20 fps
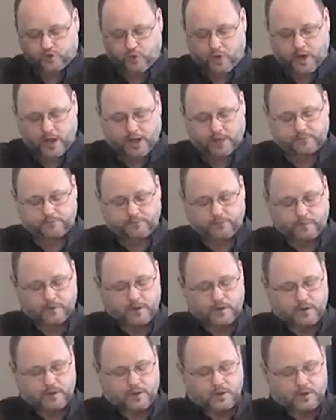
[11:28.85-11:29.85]
one,
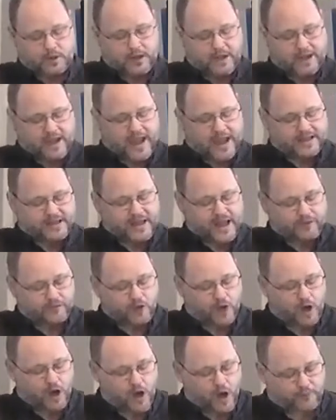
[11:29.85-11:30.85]
he had to have
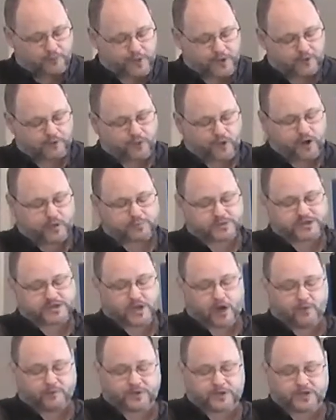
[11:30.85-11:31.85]
an offering for
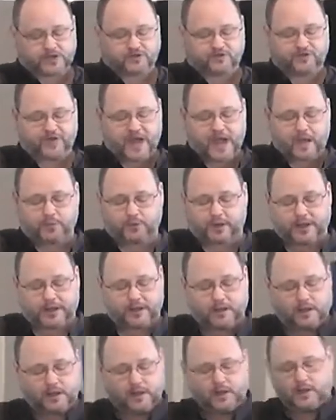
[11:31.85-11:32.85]
himself and his
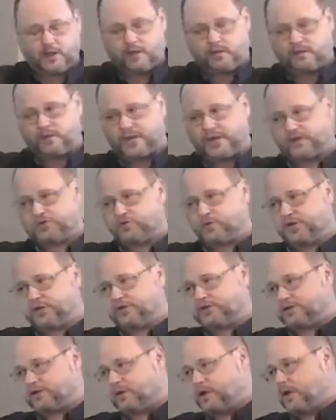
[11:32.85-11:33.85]
family this
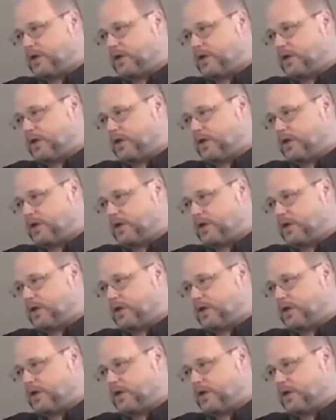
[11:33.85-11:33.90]
was